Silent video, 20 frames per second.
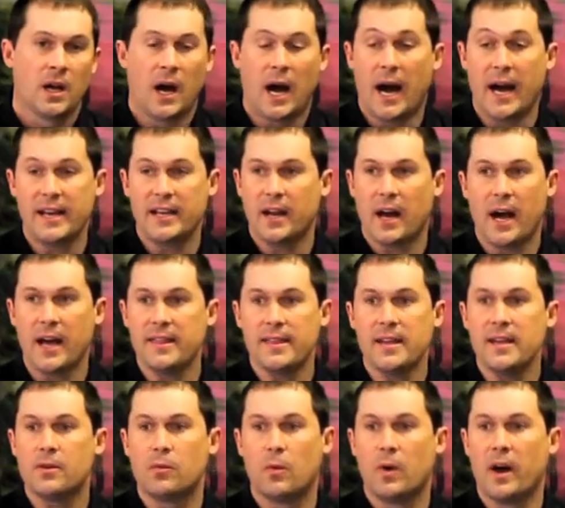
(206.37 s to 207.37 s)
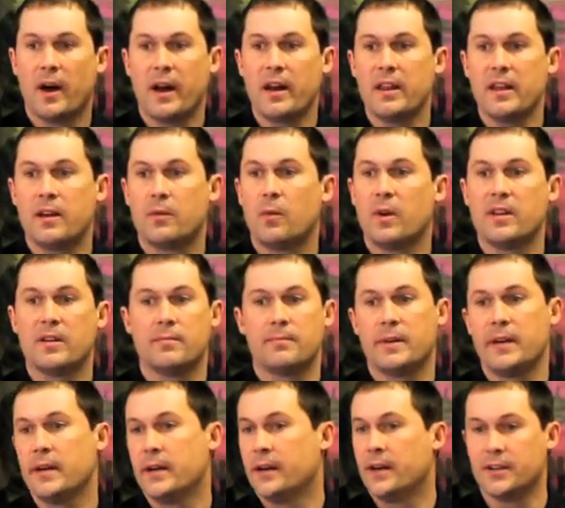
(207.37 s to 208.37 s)
I think whether it
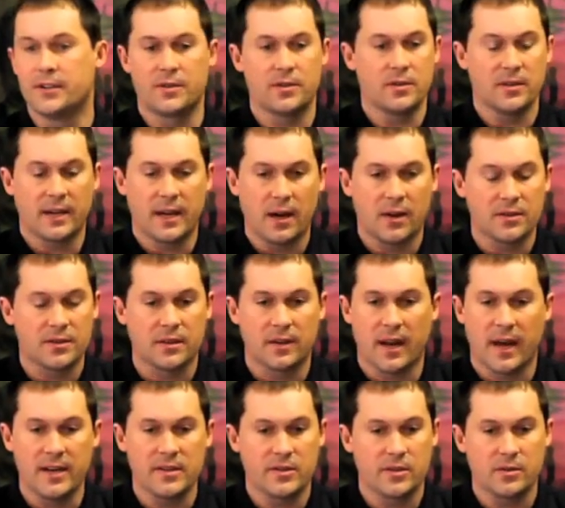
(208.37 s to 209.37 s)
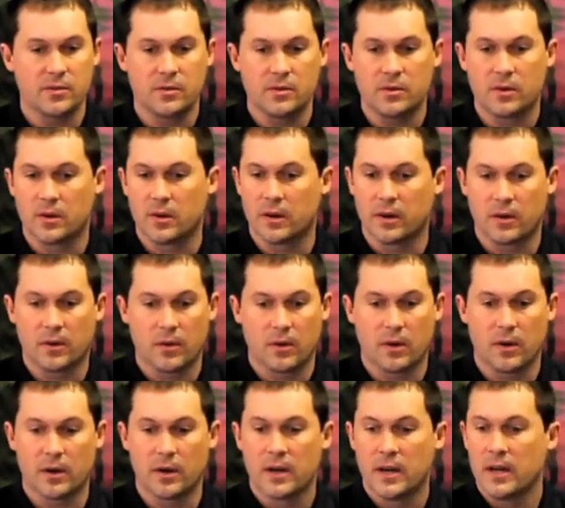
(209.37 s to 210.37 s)
be a student council in high school
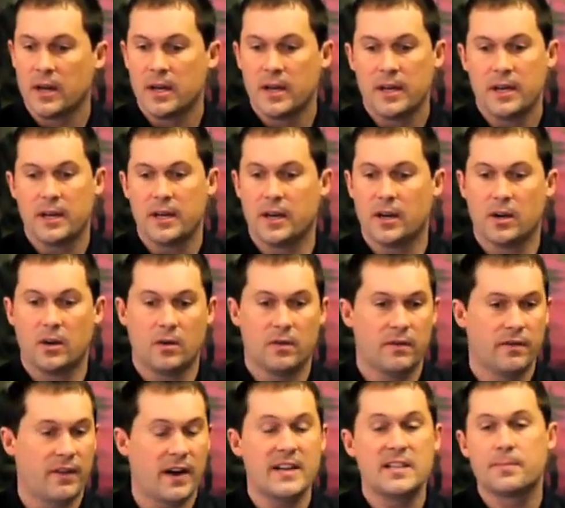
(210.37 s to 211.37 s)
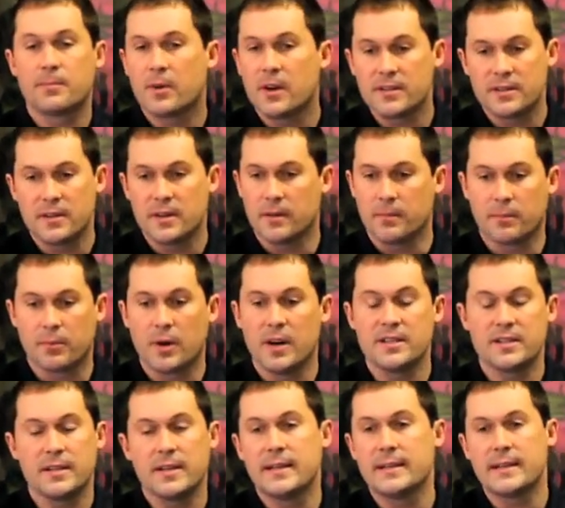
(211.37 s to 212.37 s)
or you know, vice president and
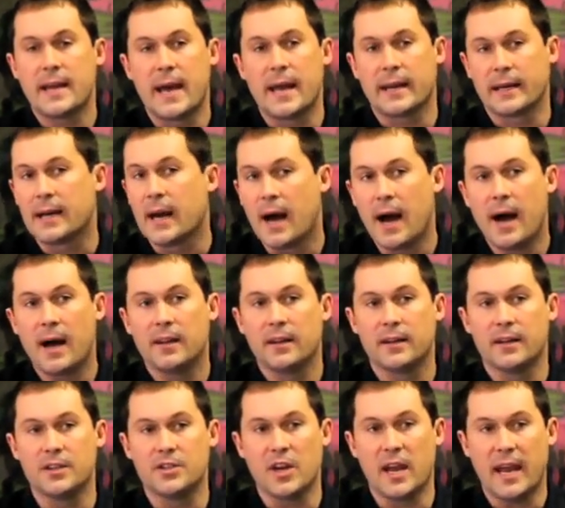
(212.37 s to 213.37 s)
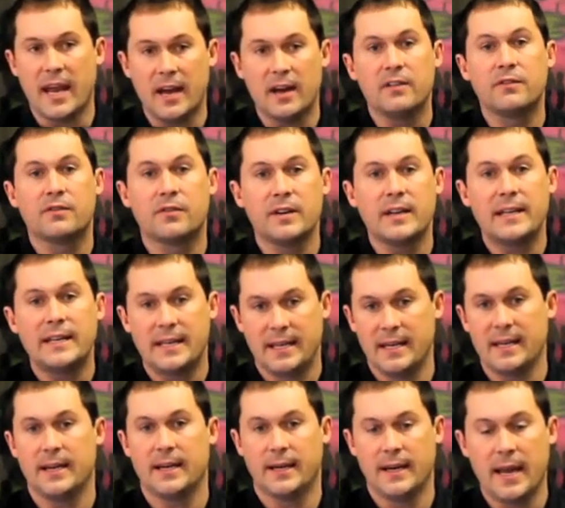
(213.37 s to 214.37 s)
president at a college, every
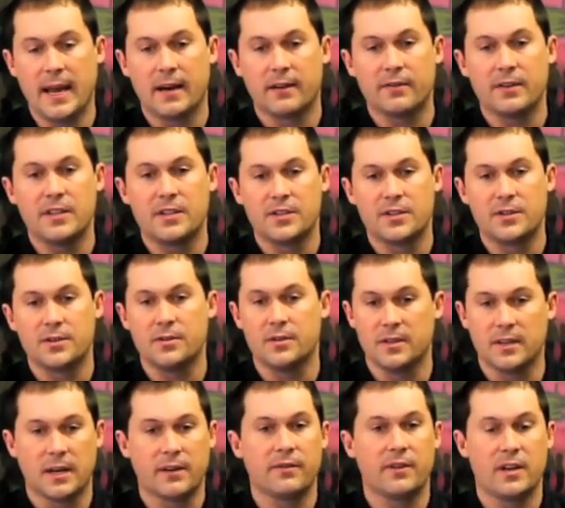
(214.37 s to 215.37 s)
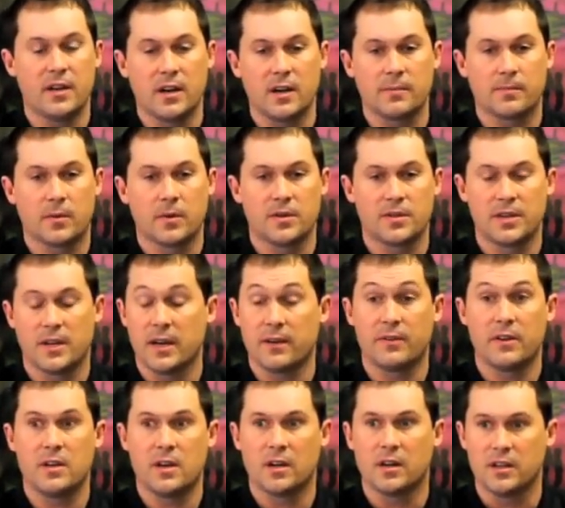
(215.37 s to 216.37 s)
kid, every student, every young person,
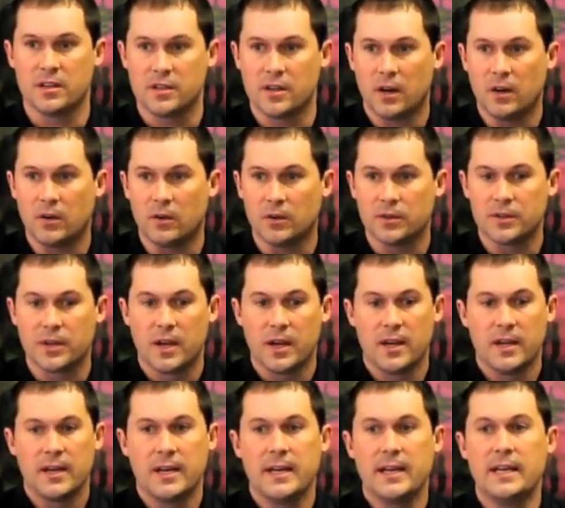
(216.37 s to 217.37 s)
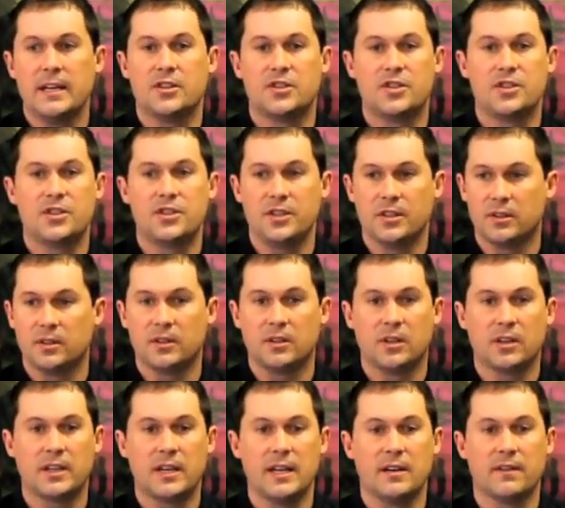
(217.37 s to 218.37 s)
every young adult is still
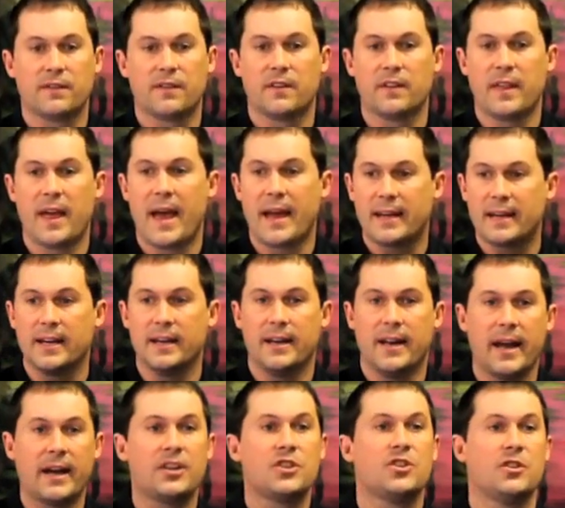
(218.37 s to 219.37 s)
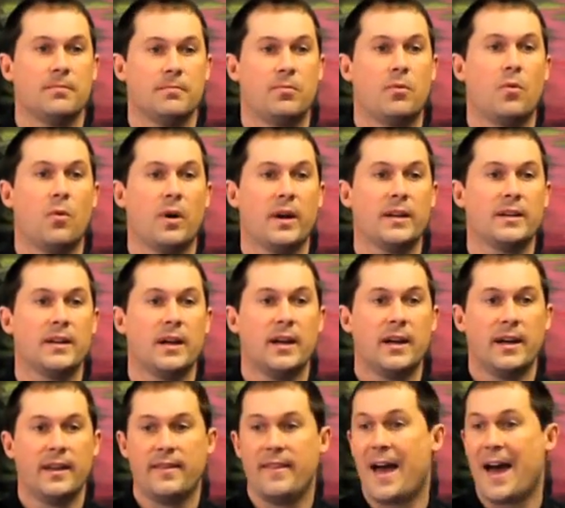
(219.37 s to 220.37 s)
looking for that connection point,
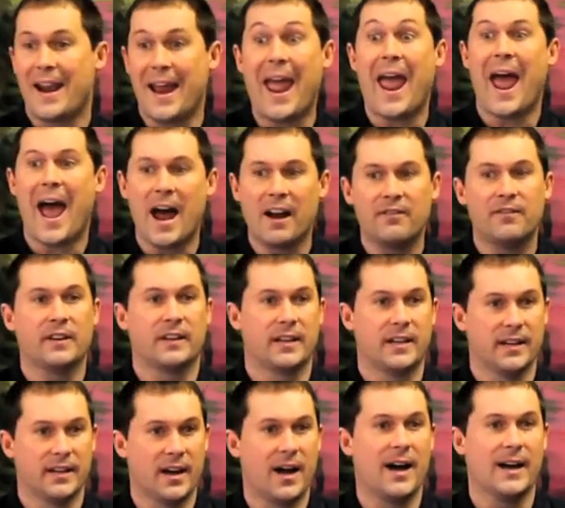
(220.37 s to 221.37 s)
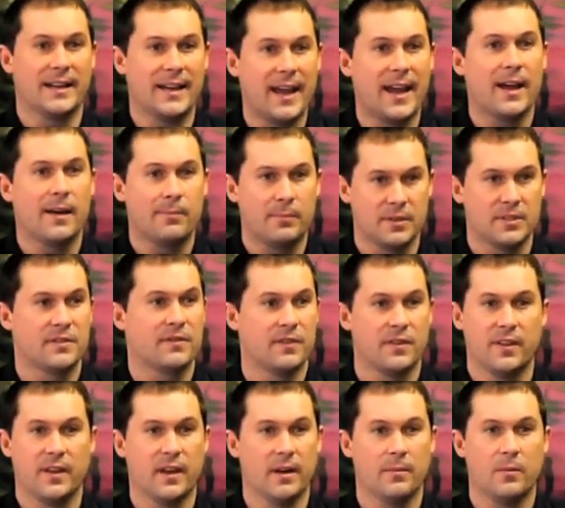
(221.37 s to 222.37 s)
that advocate on campus for
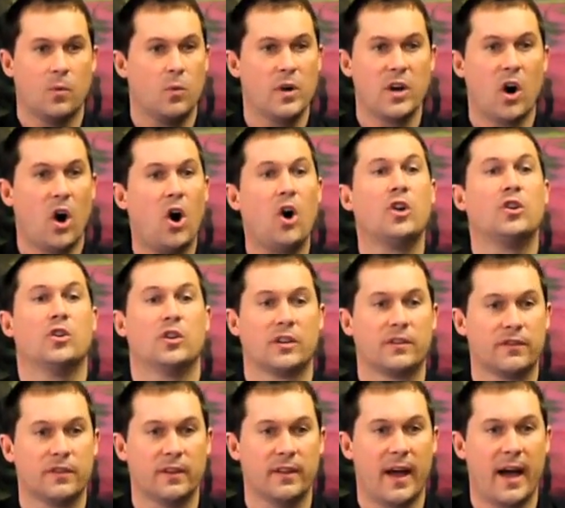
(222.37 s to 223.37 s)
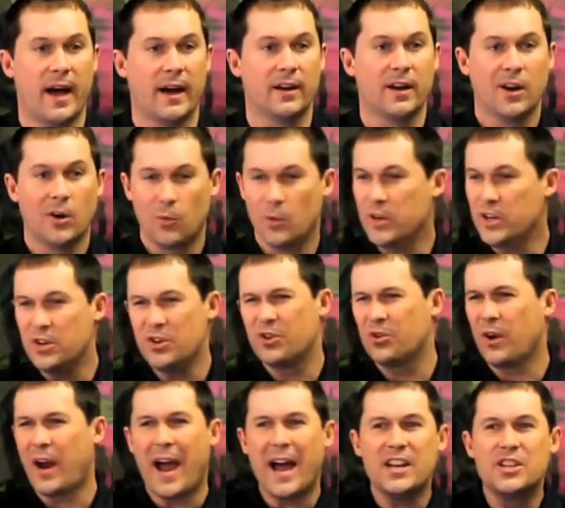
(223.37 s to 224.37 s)
them. We all look for that. When you
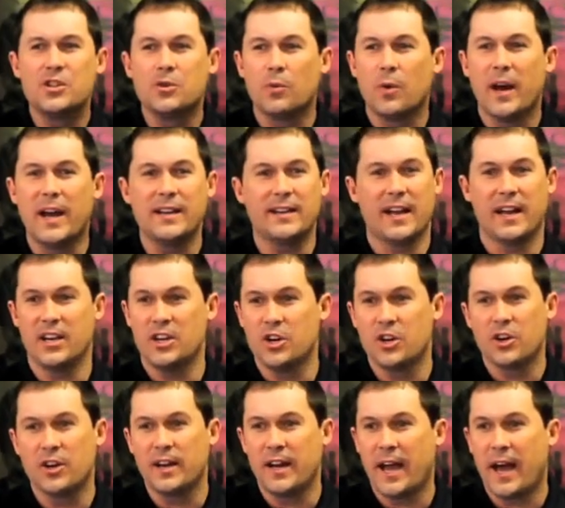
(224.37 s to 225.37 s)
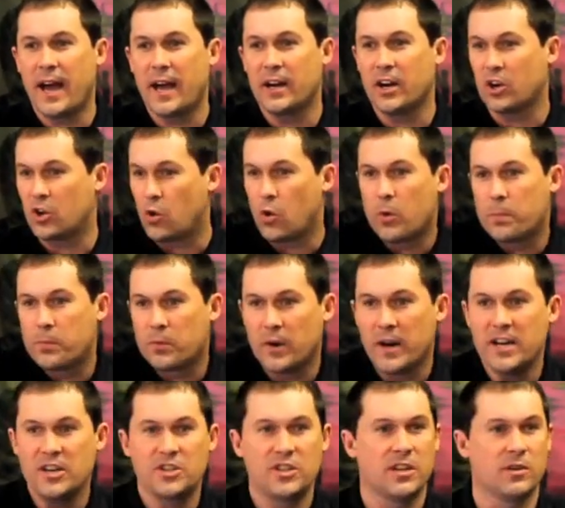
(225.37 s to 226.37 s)
graduate and you're at a
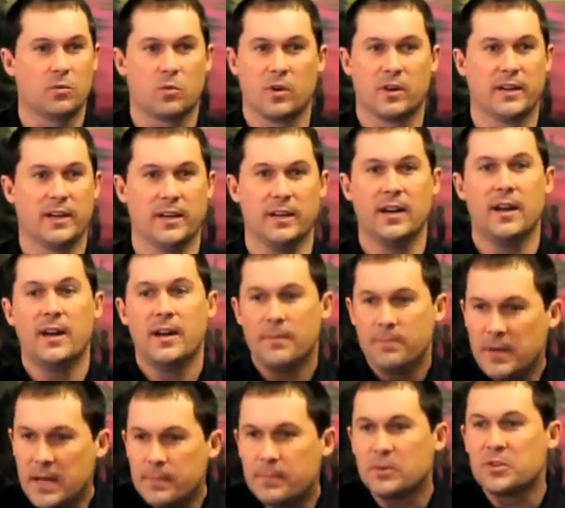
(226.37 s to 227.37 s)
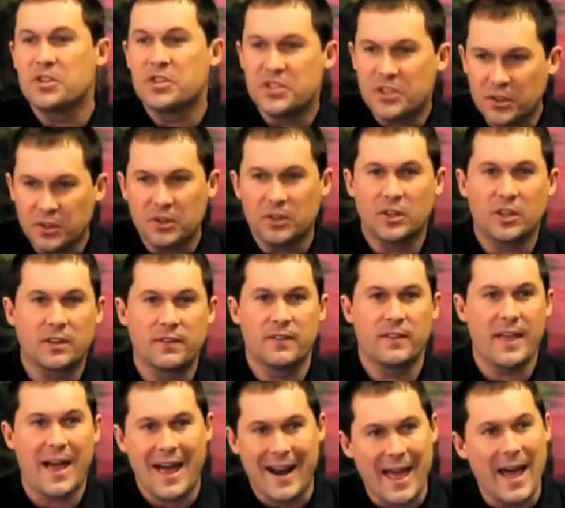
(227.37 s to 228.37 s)
corporation working, people still look
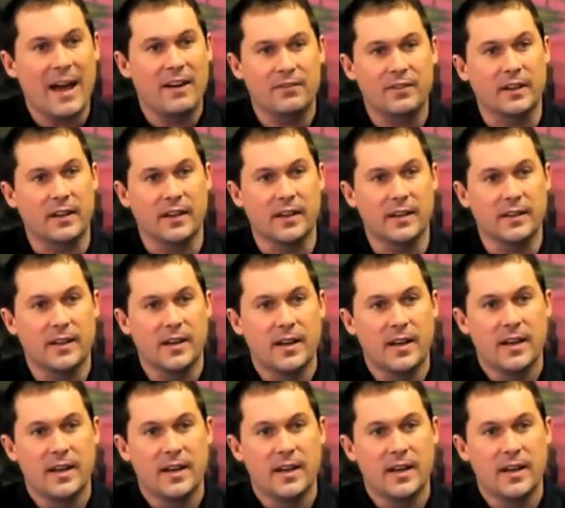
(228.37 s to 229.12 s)
for that advocate.